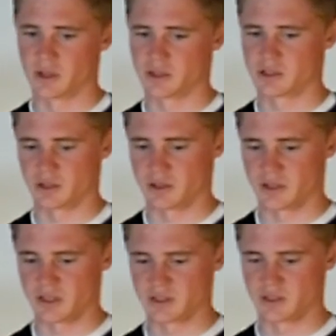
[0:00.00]
a certain
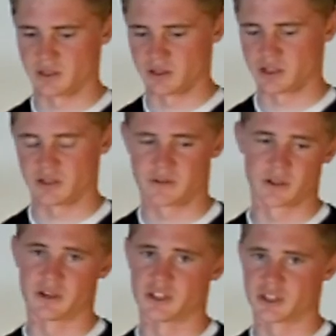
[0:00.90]
distance on the
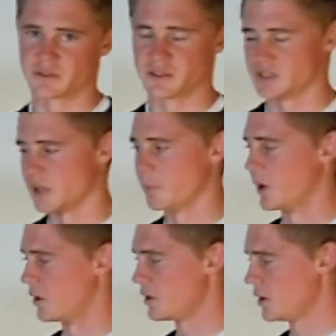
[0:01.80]
shifter, and it shifts the same
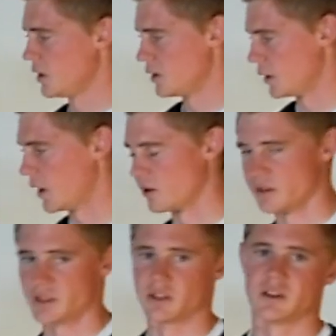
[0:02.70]
amount down
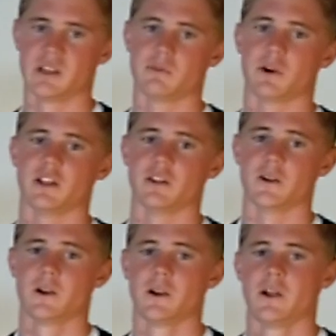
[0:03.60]
on the derailleur.